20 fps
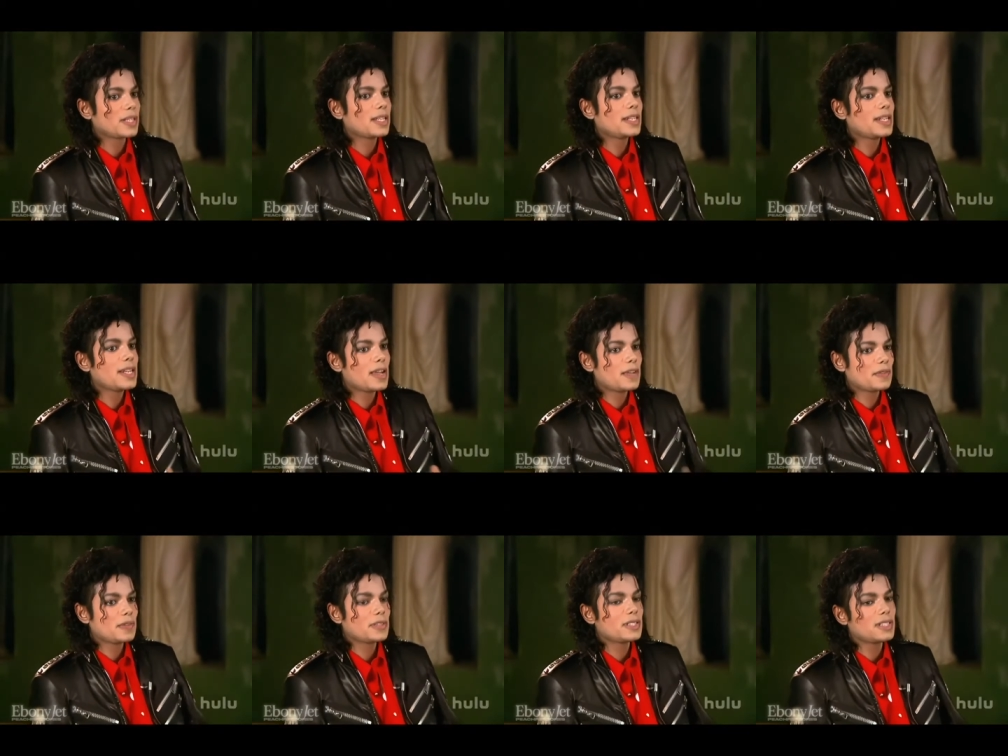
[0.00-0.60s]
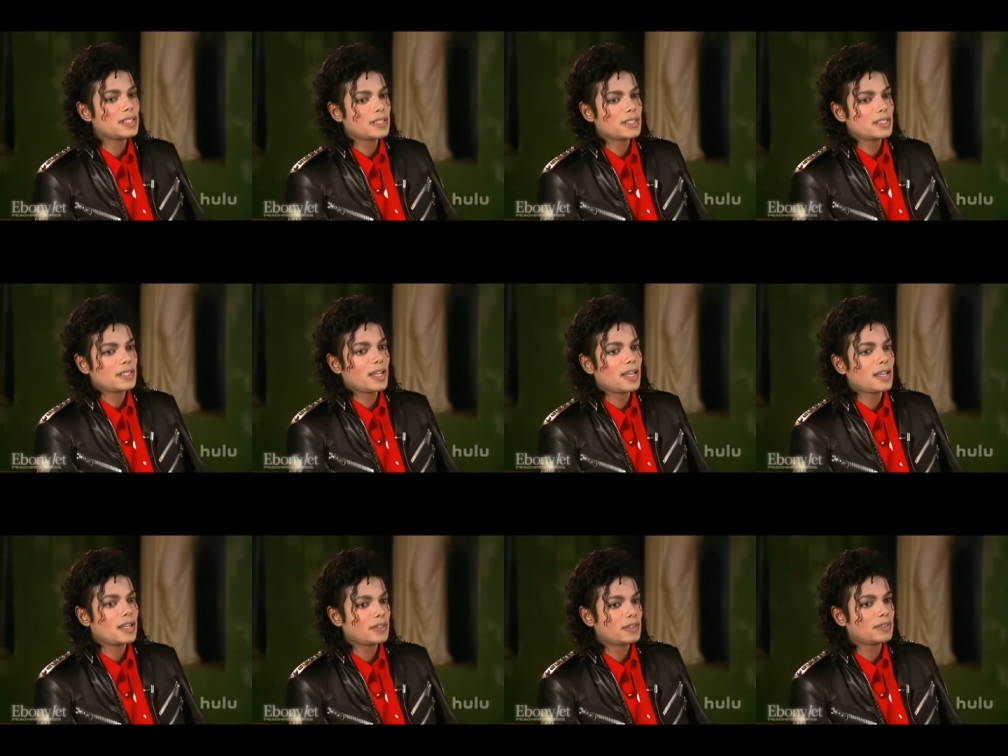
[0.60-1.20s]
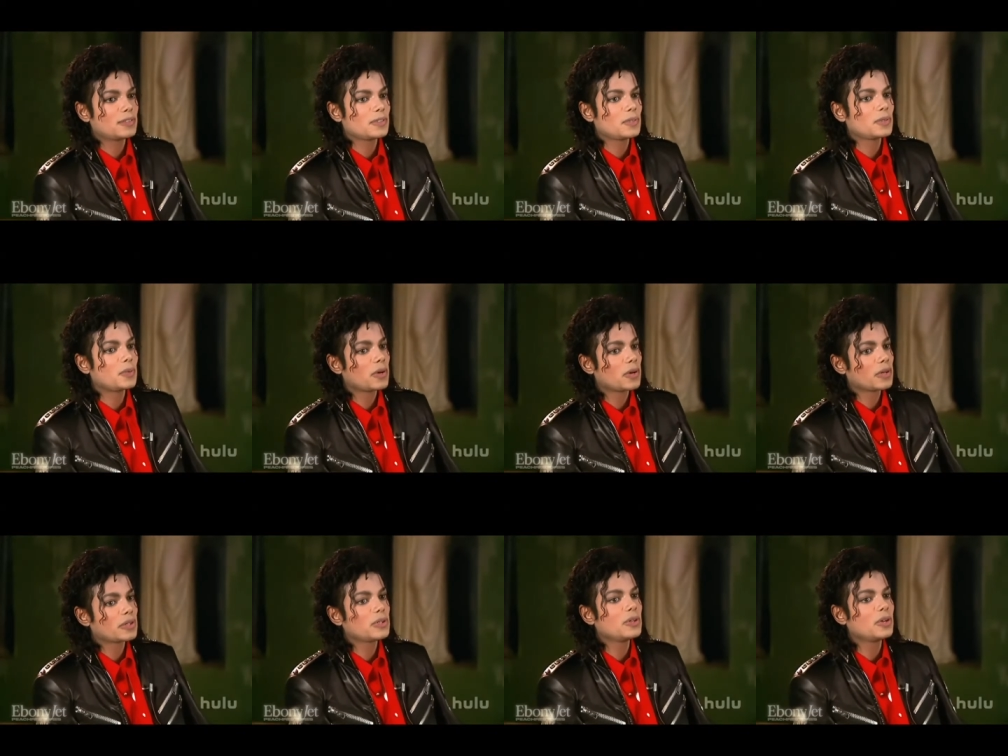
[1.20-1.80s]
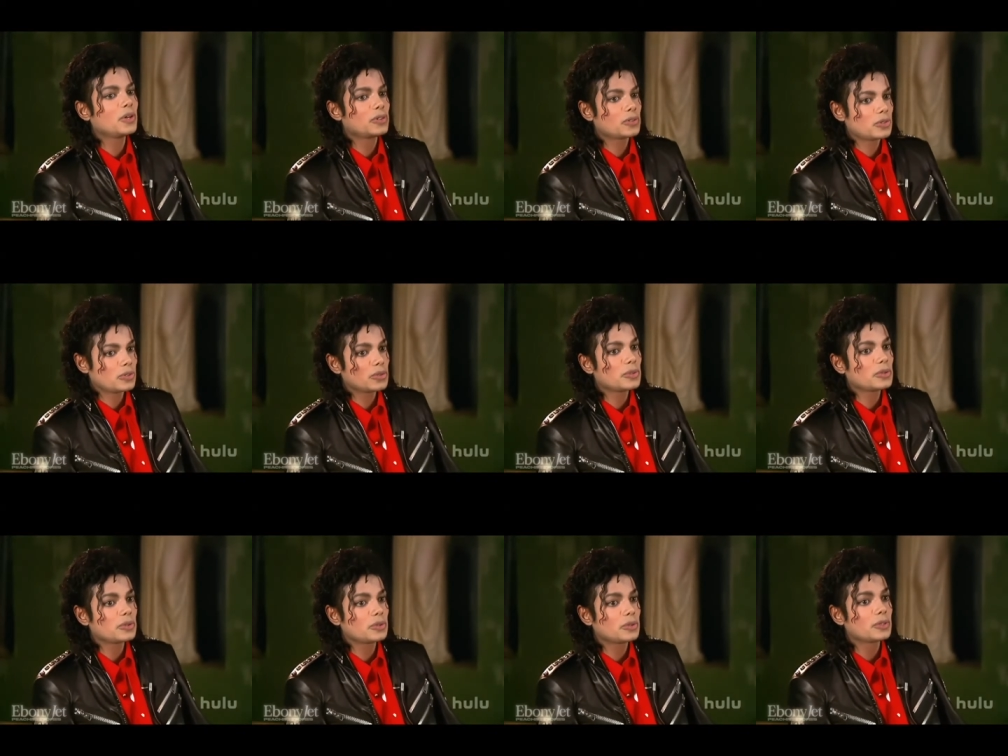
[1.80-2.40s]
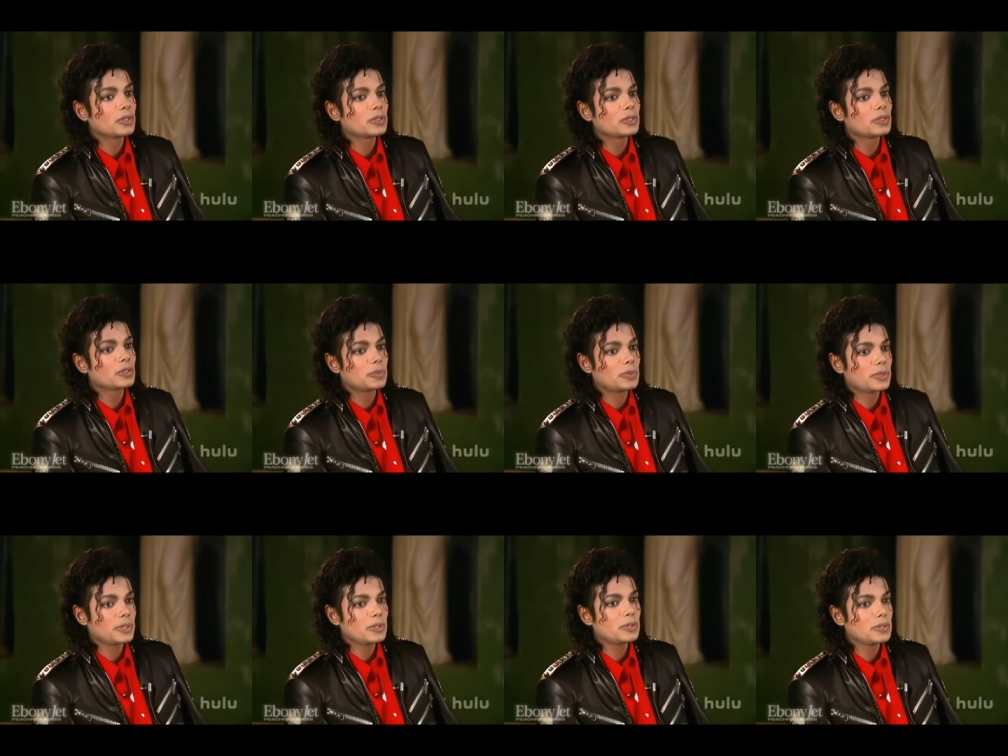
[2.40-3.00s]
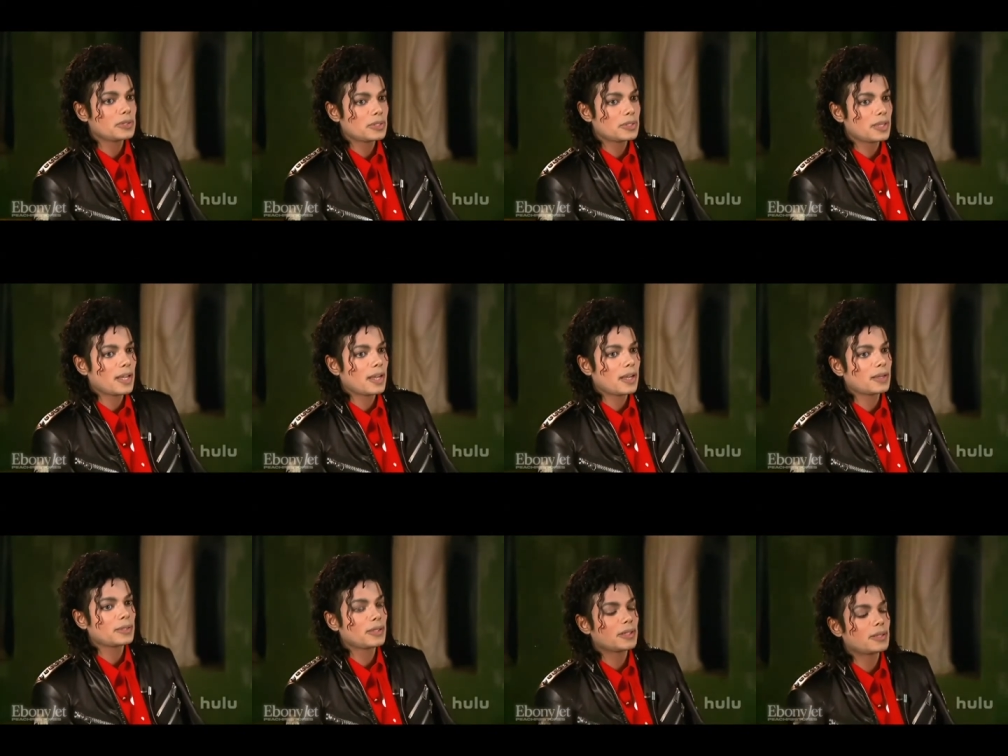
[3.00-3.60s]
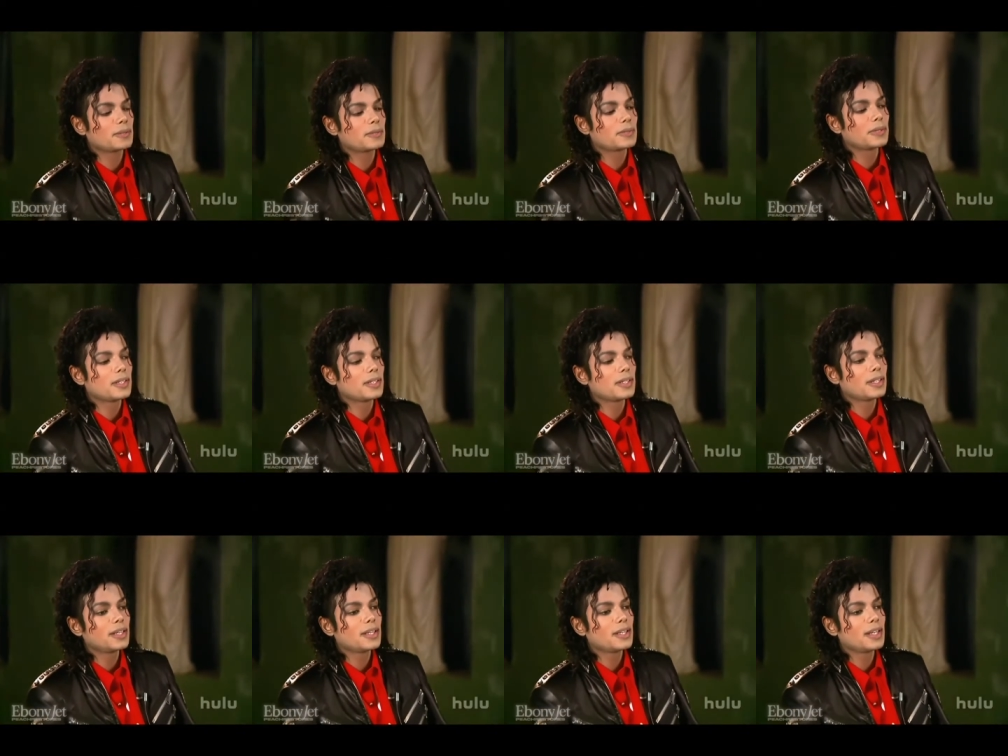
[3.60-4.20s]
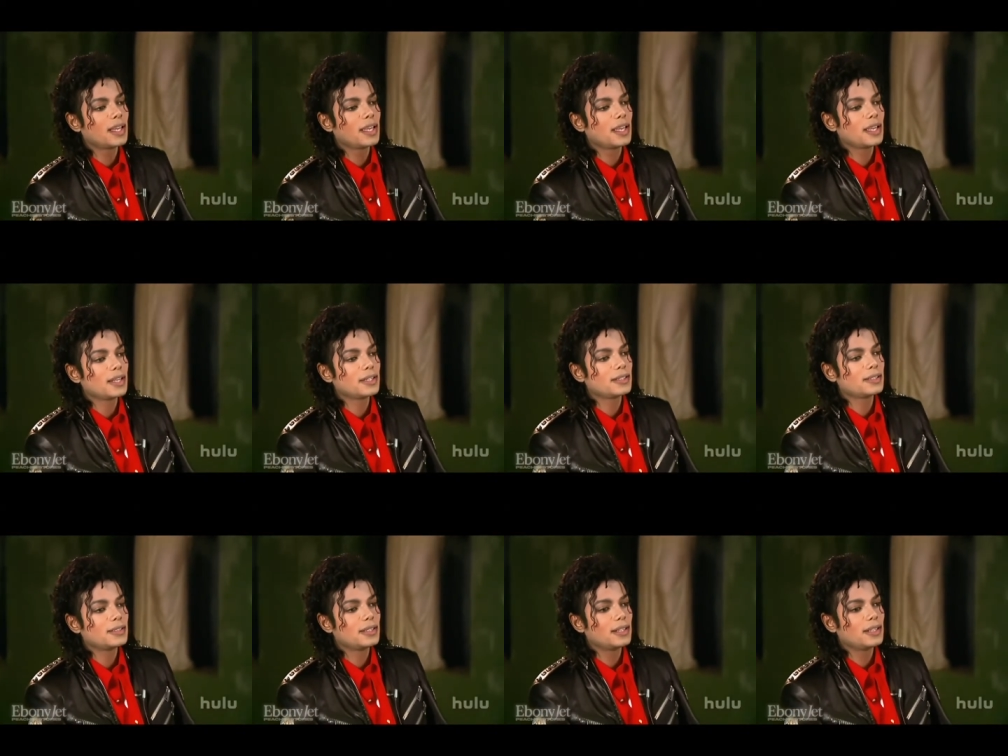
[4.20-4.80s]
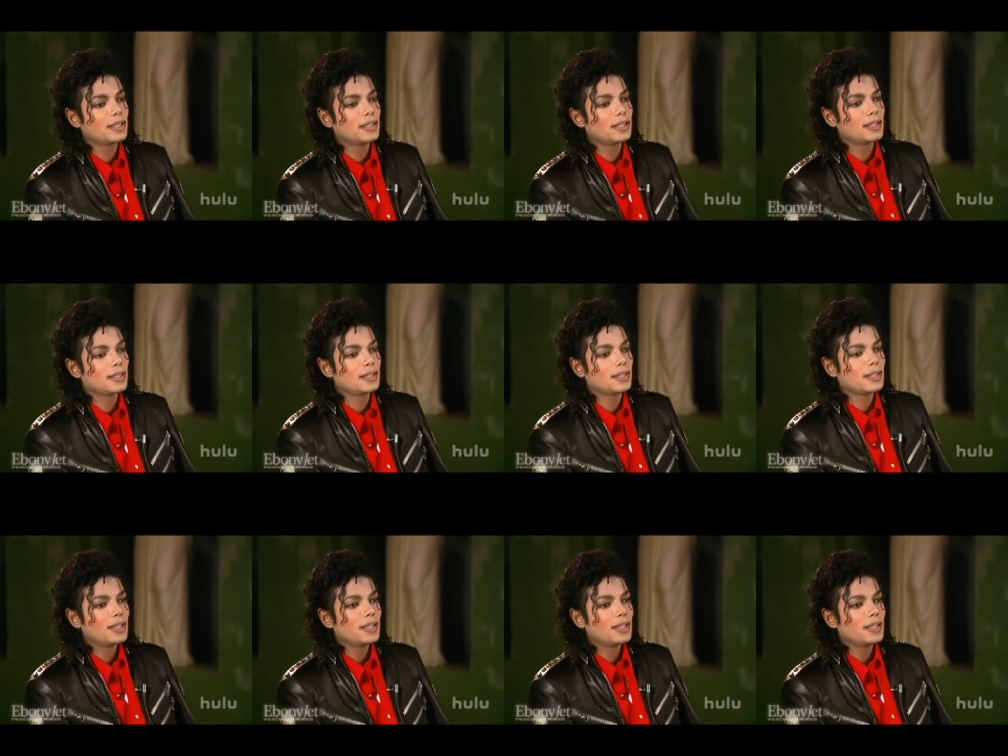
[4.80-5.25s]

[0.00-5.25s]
They never see the side of the work you go through to produce the outcome and uh,